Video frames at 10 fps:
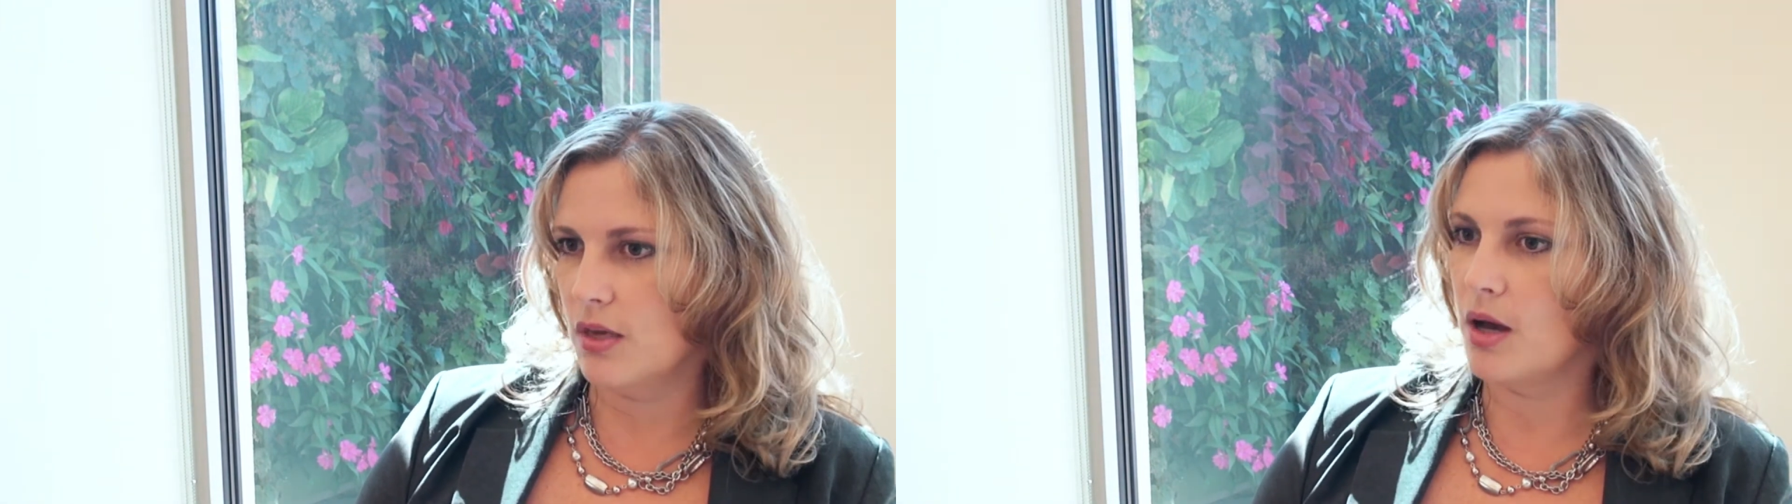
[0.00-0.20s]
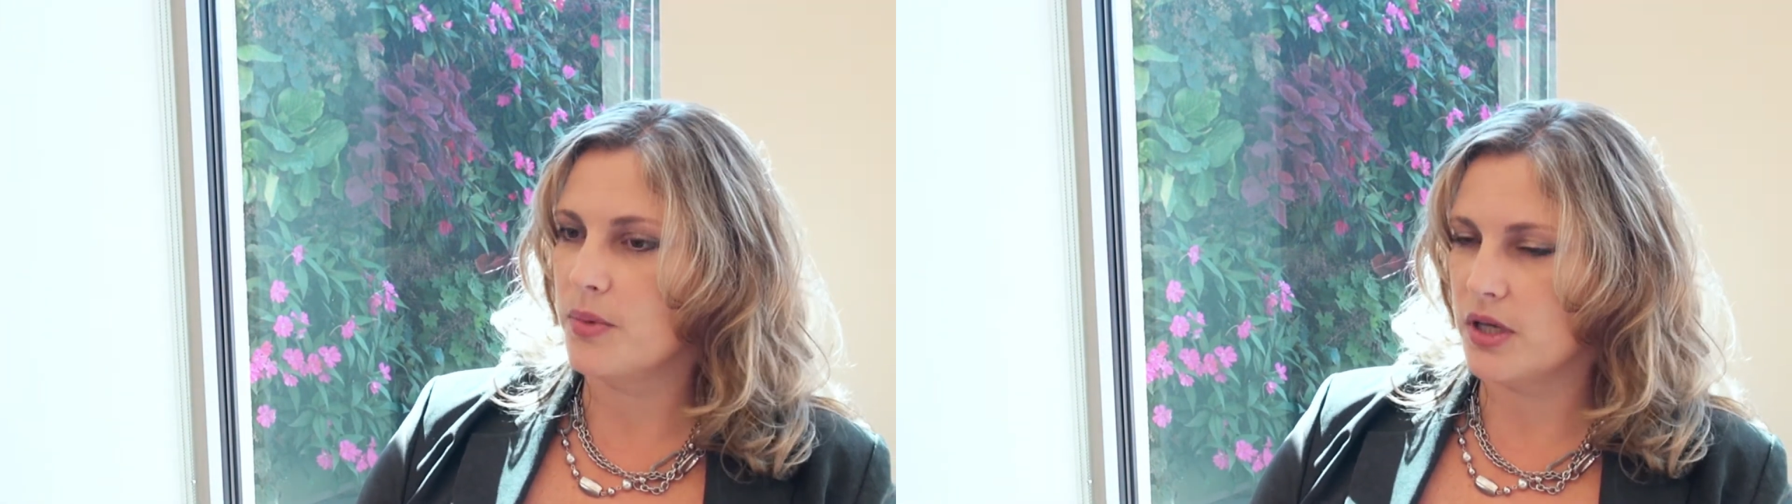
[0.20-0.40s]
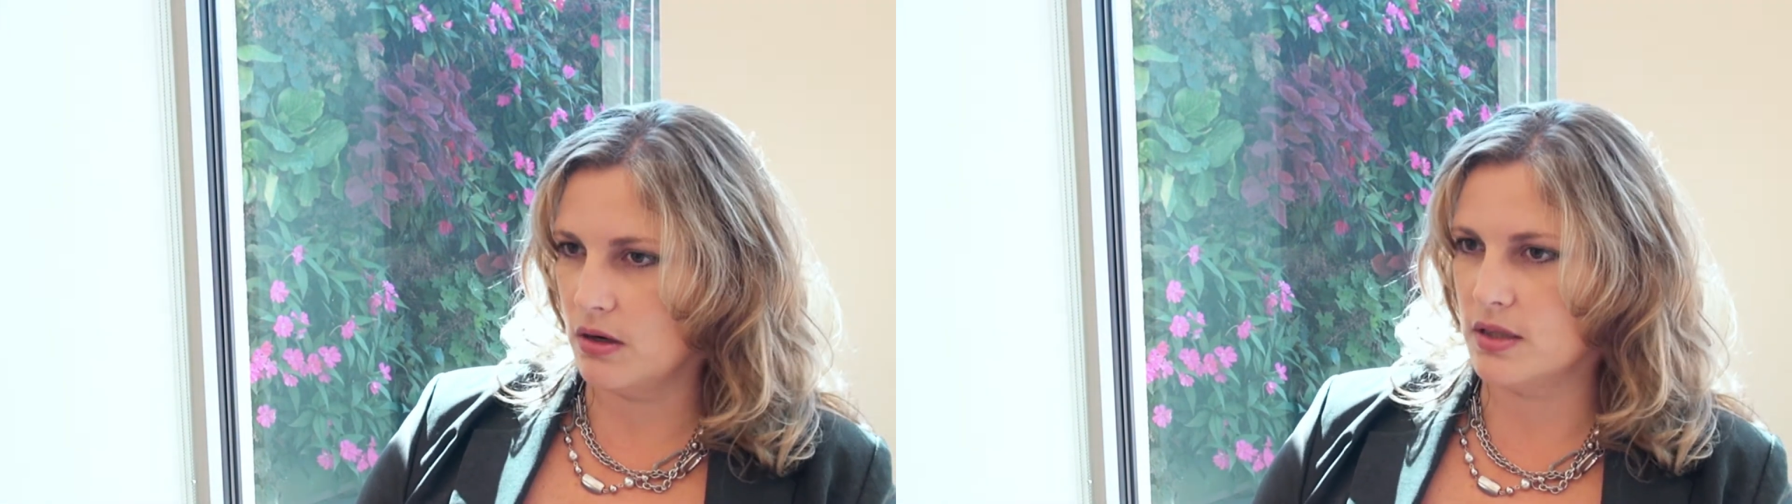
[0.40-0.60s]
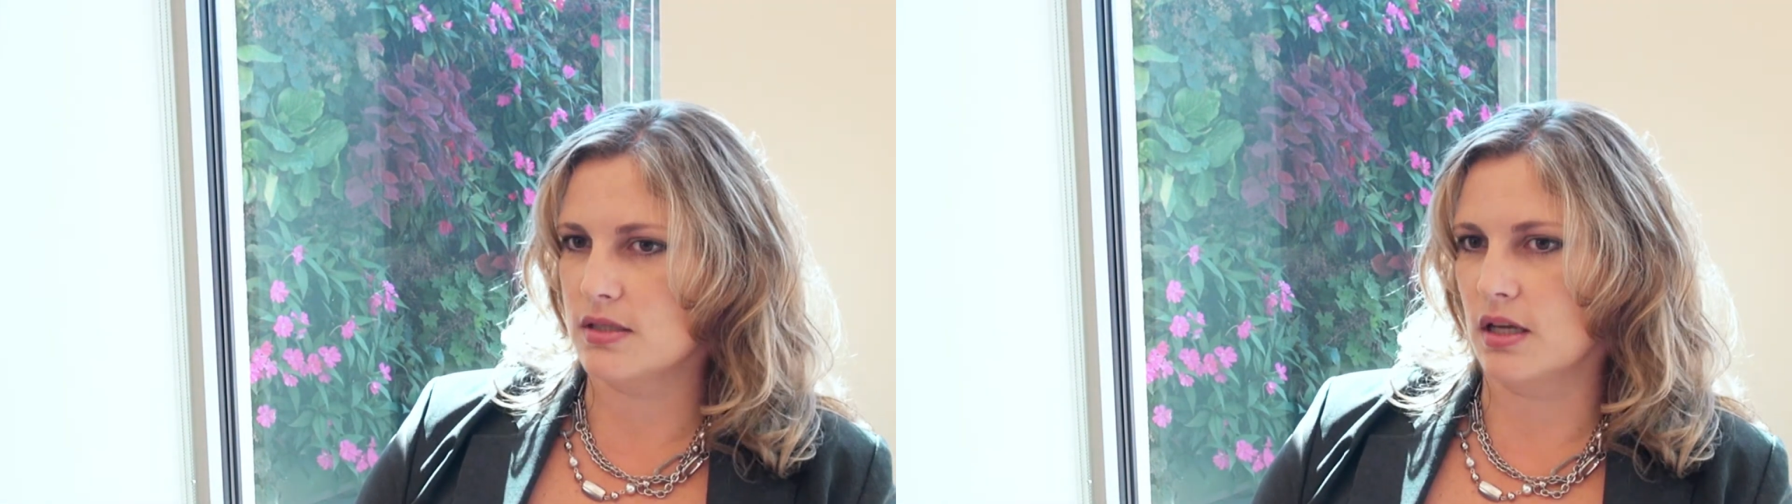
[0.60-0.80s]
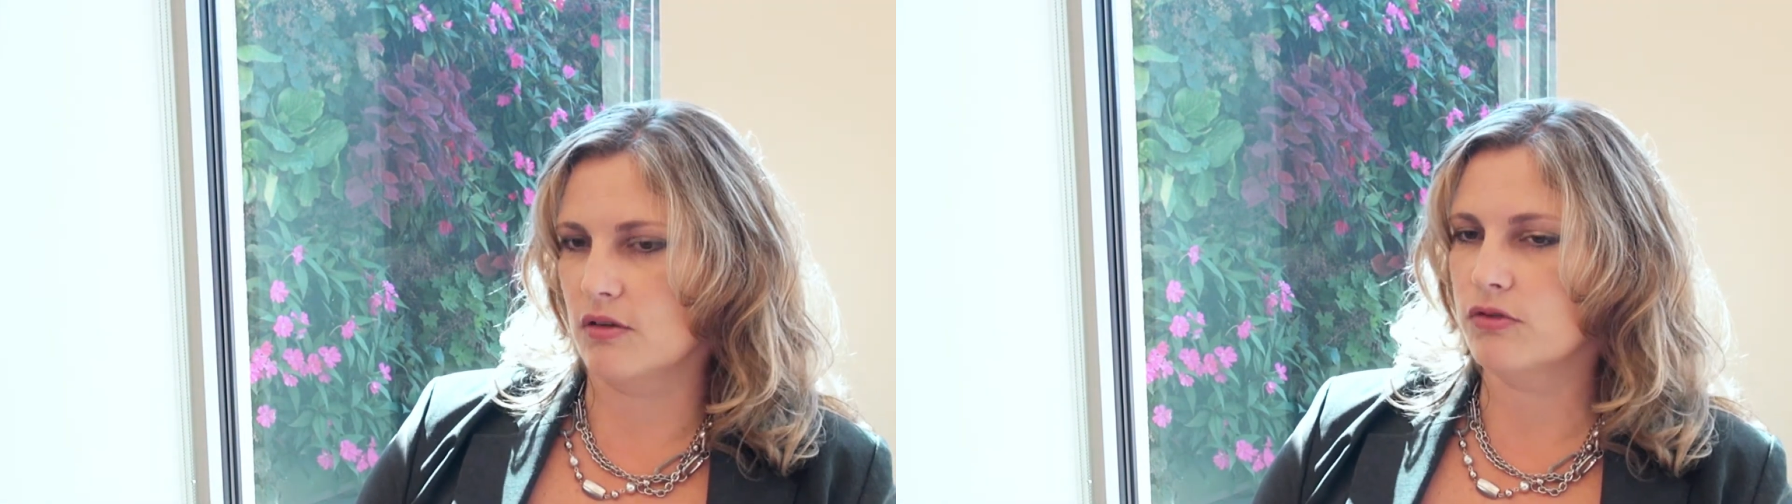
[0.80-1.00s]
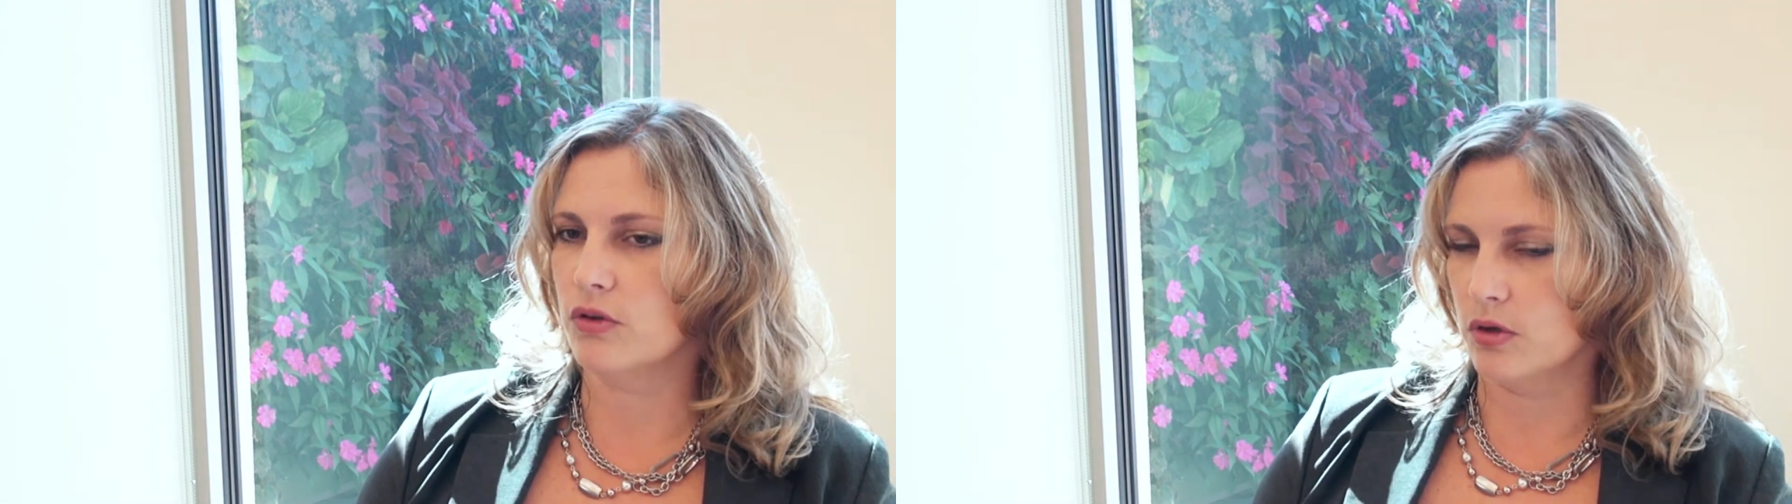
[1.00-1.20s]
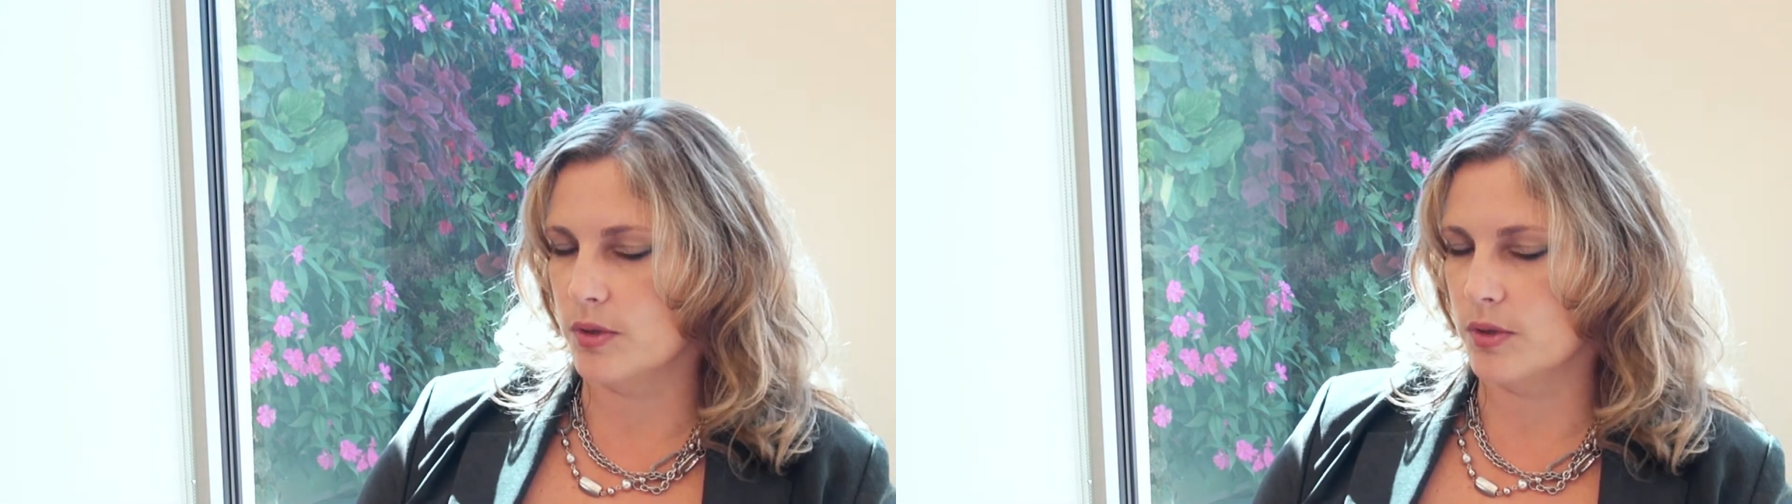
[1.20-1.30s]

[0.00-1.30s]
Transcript: up here on the second floor,